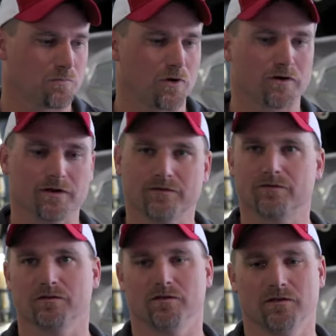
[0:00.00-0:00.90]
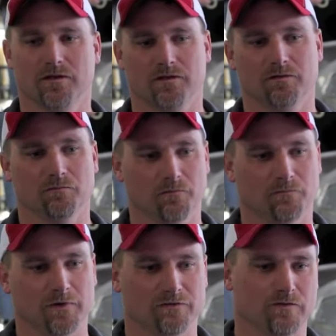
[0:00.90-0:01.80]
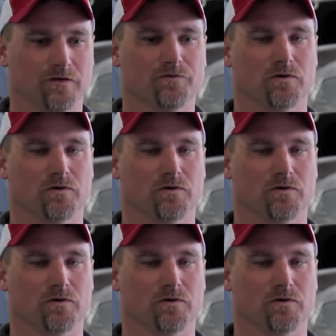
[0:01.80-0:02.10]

Perkins and, and, myself